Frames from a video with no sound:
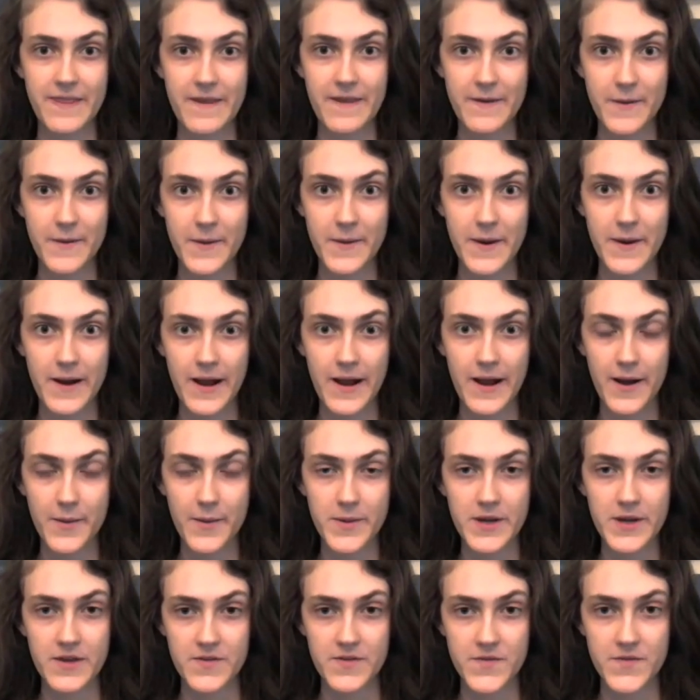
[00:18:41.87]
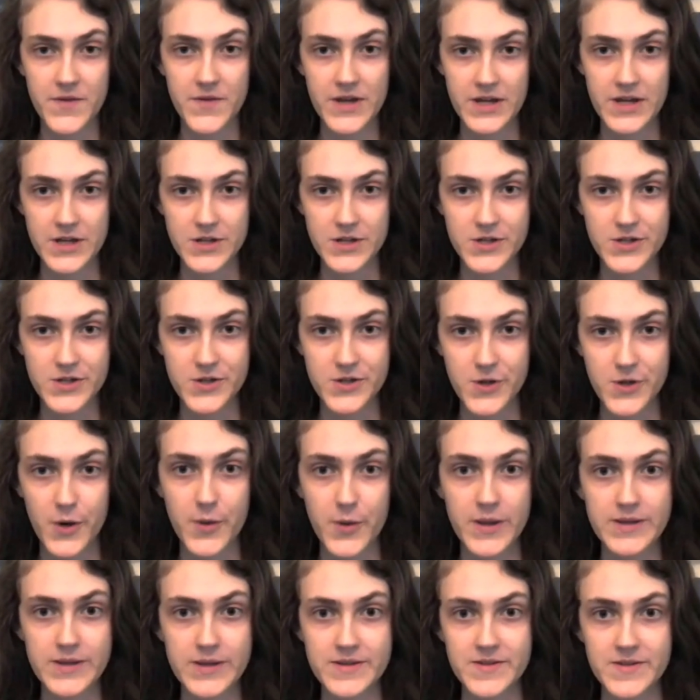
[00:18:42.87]
think about how many fish
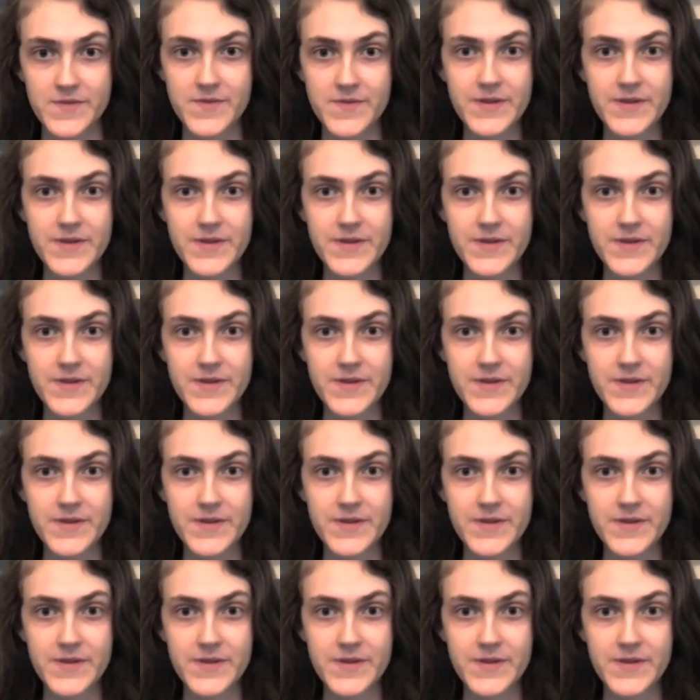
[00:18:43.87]
go into